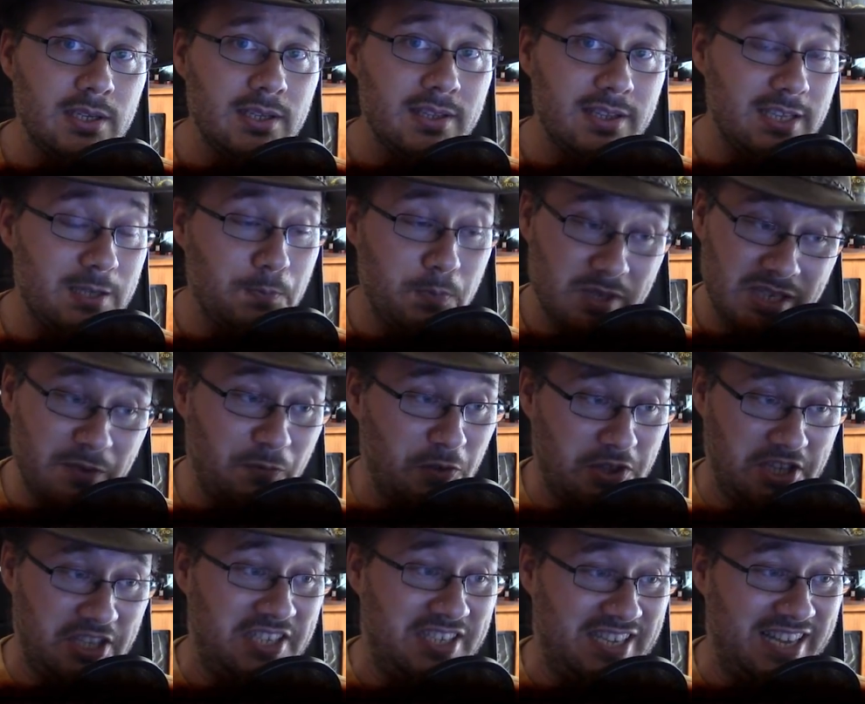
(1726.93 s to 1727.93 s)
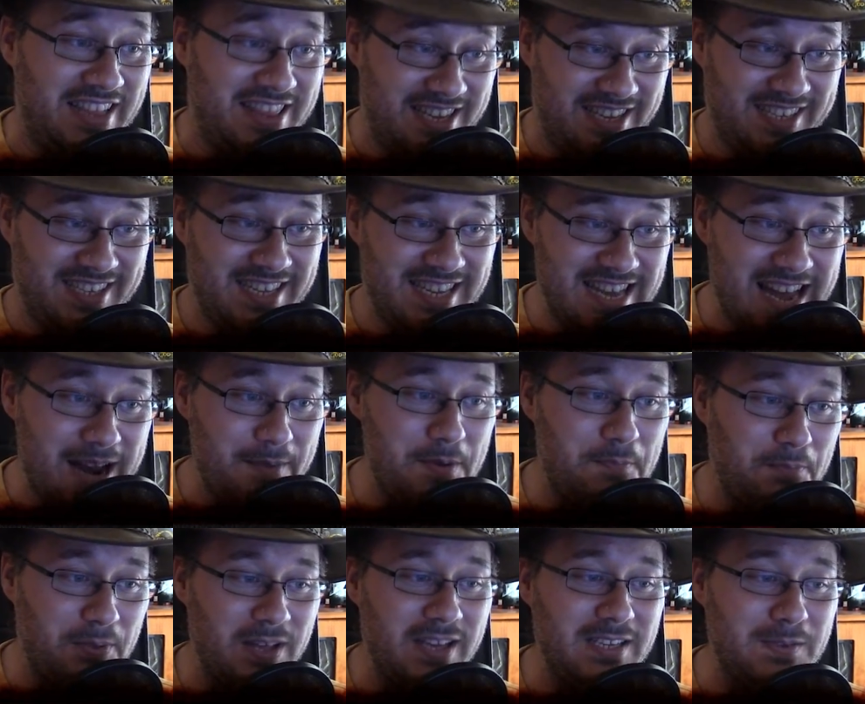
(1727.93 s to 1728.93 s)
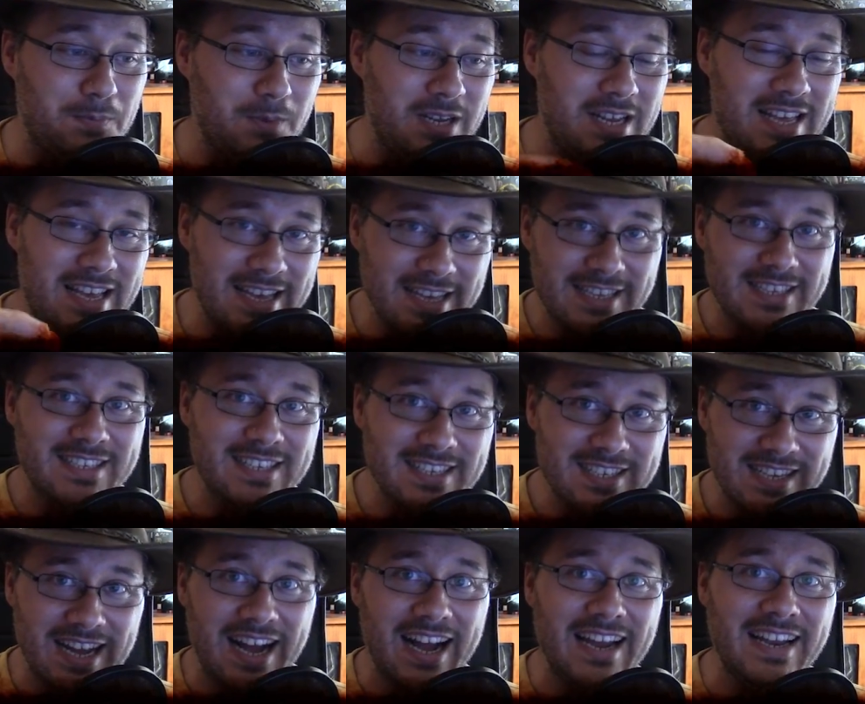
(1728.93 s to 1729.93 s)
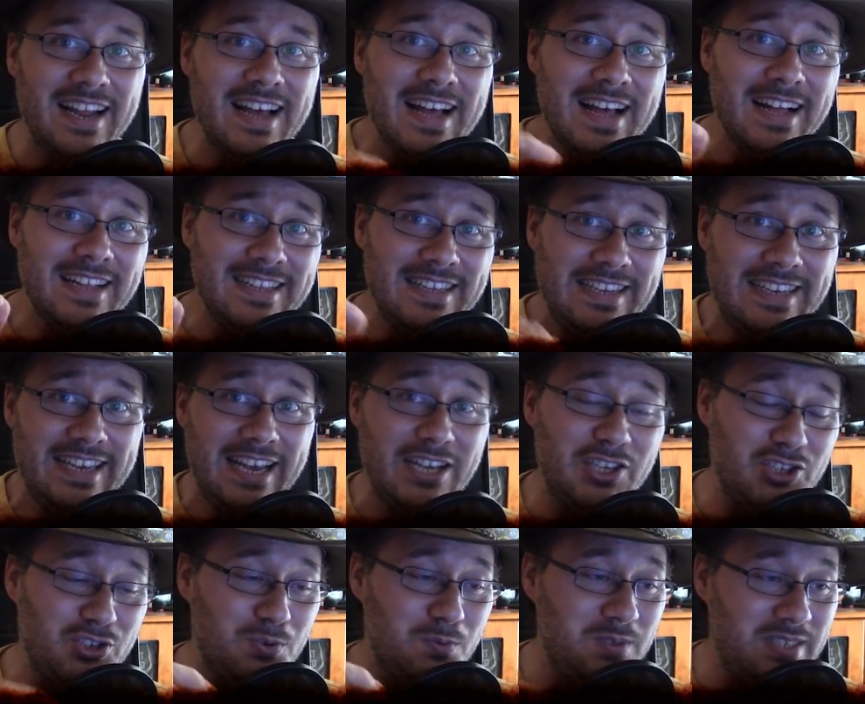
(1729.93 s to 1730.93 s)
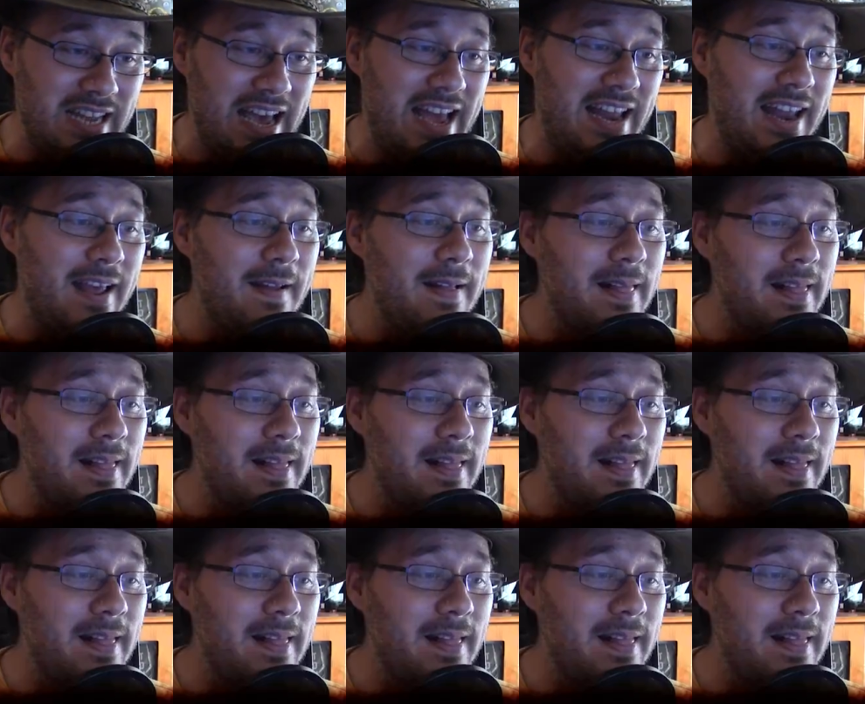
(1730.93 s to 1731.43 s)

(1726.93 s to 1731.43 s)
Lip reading: They specifically said this: the enemy placement is designed to get you dead.